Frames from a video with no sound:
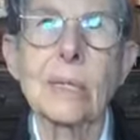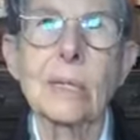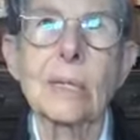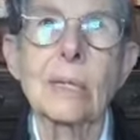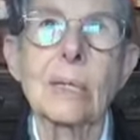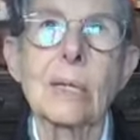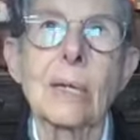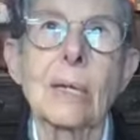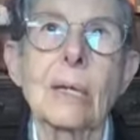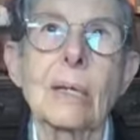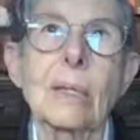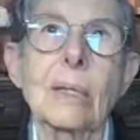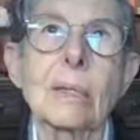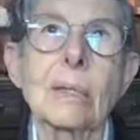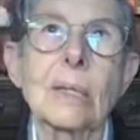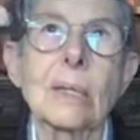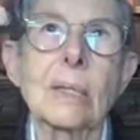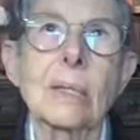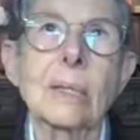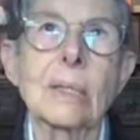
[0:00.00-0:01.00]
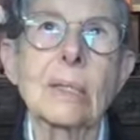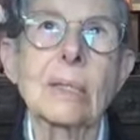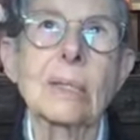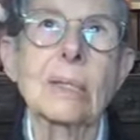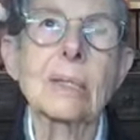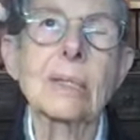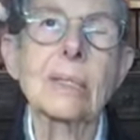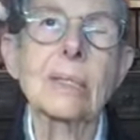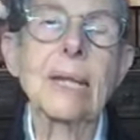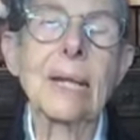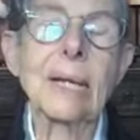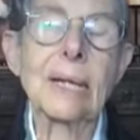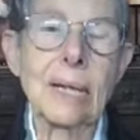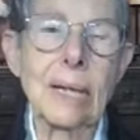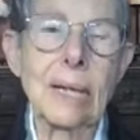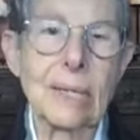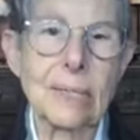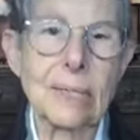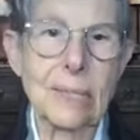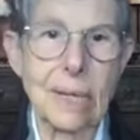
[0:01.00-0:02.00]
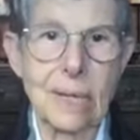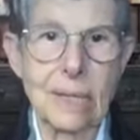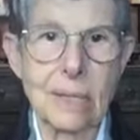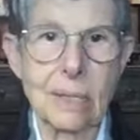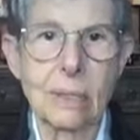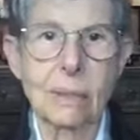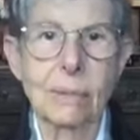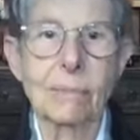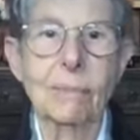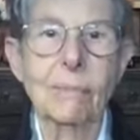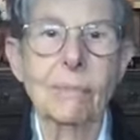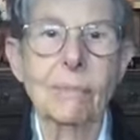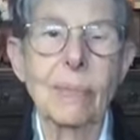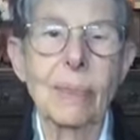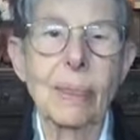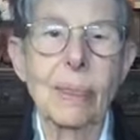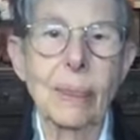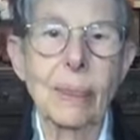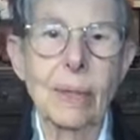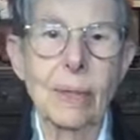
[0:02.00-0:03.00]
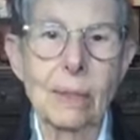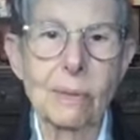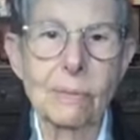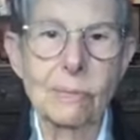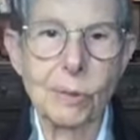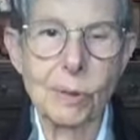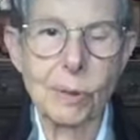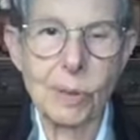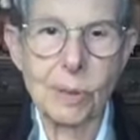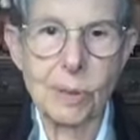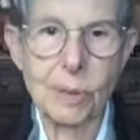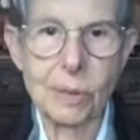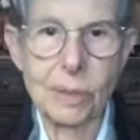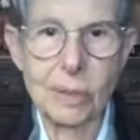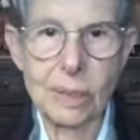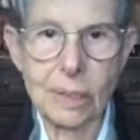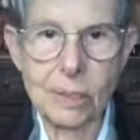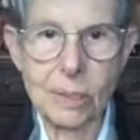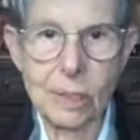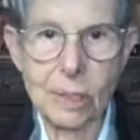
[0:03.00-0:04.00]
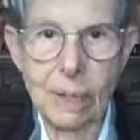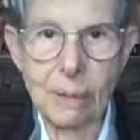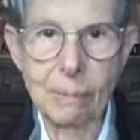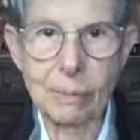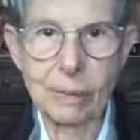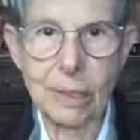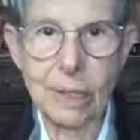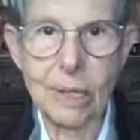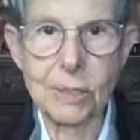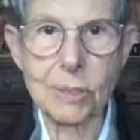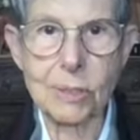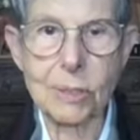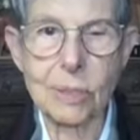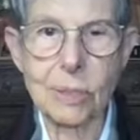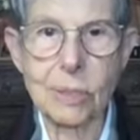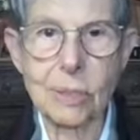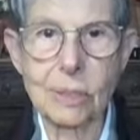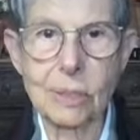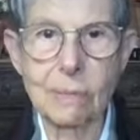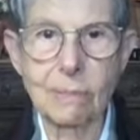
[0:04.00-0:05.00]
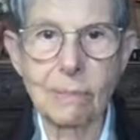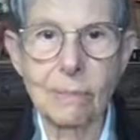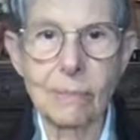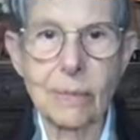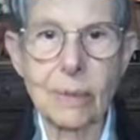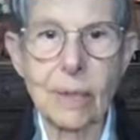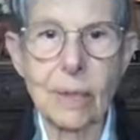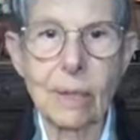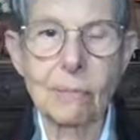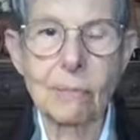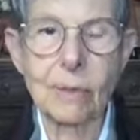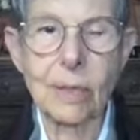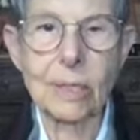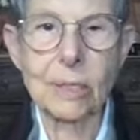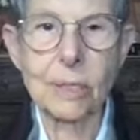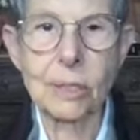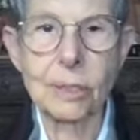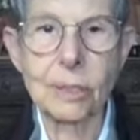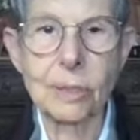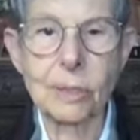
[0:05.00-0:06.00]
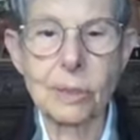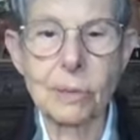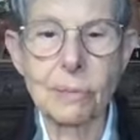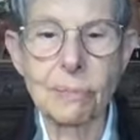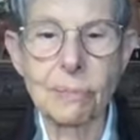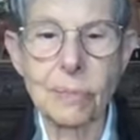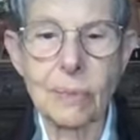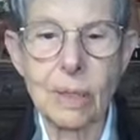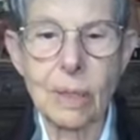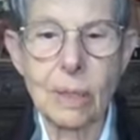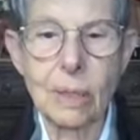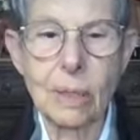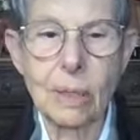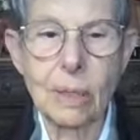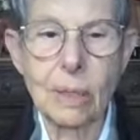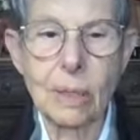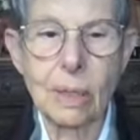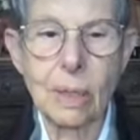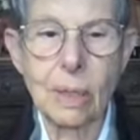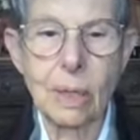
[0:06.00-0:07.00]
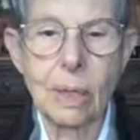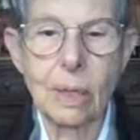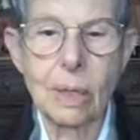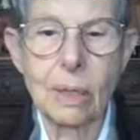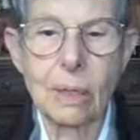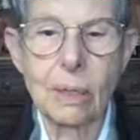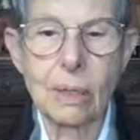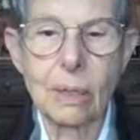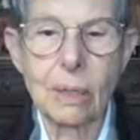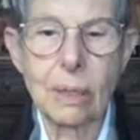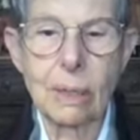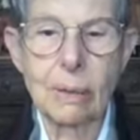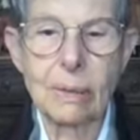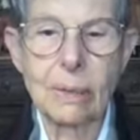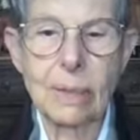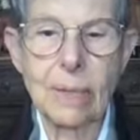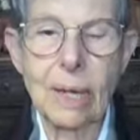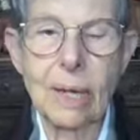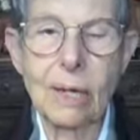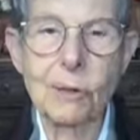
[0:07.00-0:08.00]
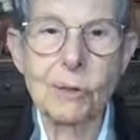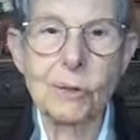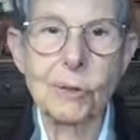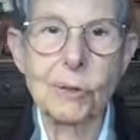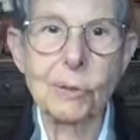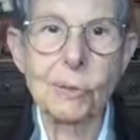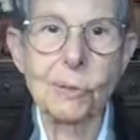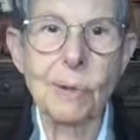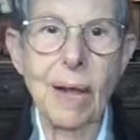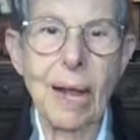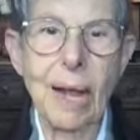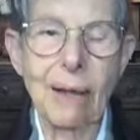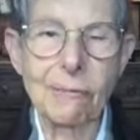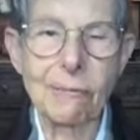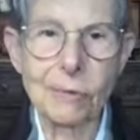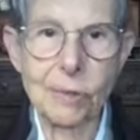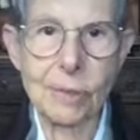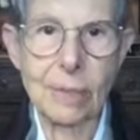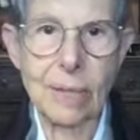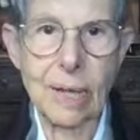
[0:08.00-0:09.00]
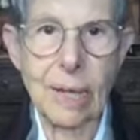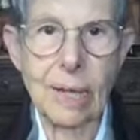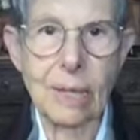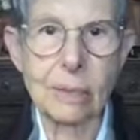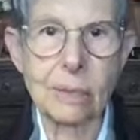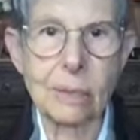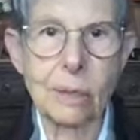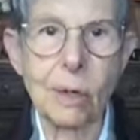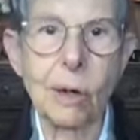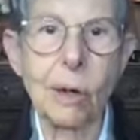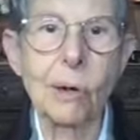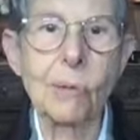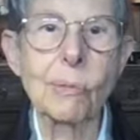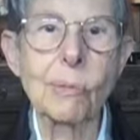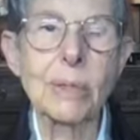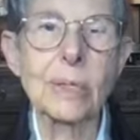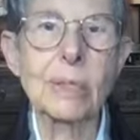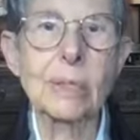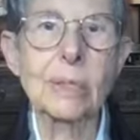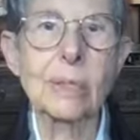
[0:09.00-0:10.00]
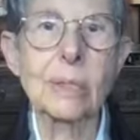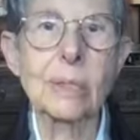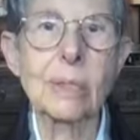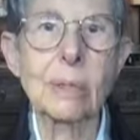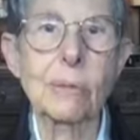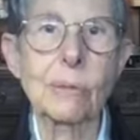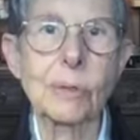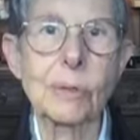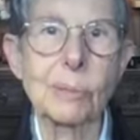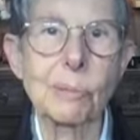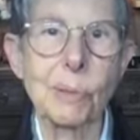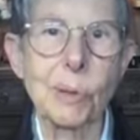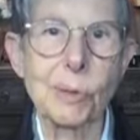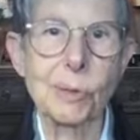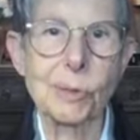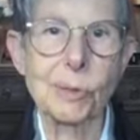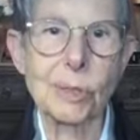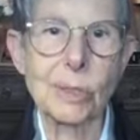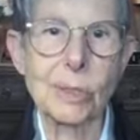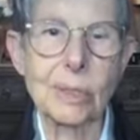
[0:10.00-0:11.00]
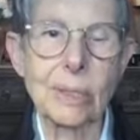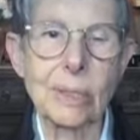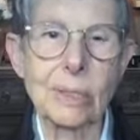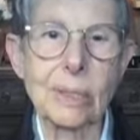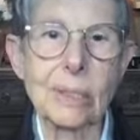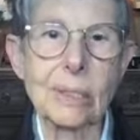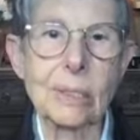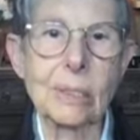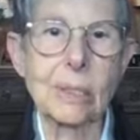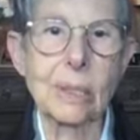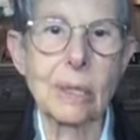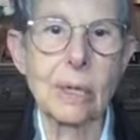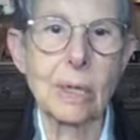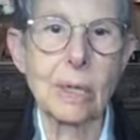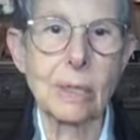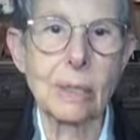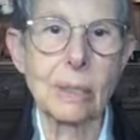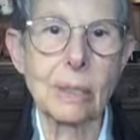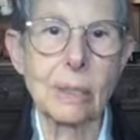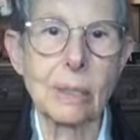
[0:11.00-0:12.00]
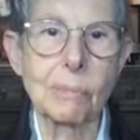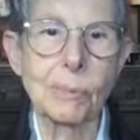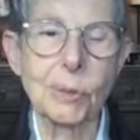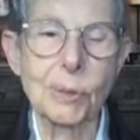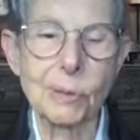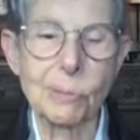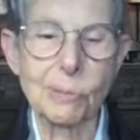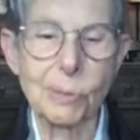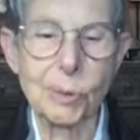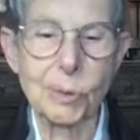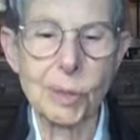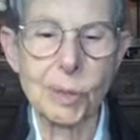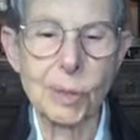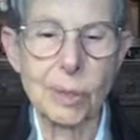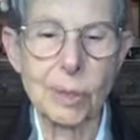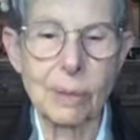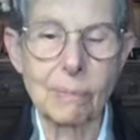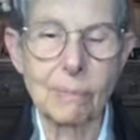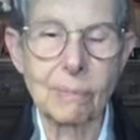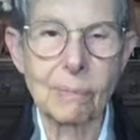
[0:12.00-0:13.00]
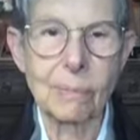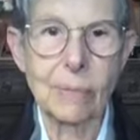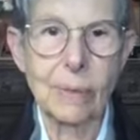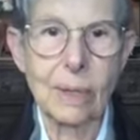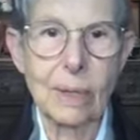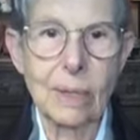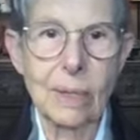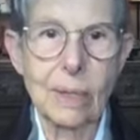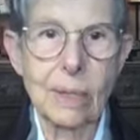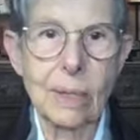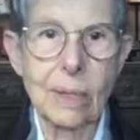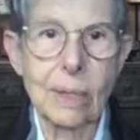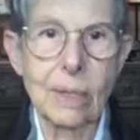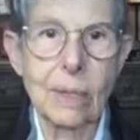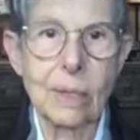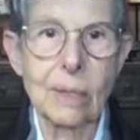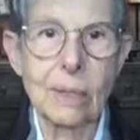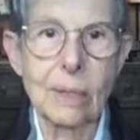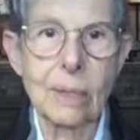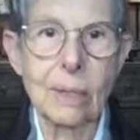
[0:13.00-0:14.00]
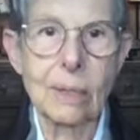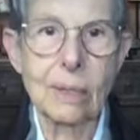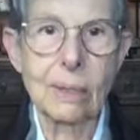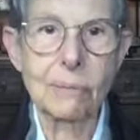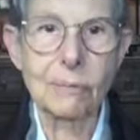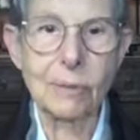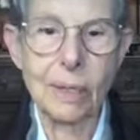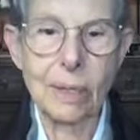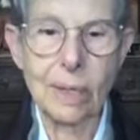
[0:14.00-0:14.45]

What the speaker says: the deadline date for the sesshin applications in Rochester, a day or so after that, always there was posted a list on the bulletin board in the front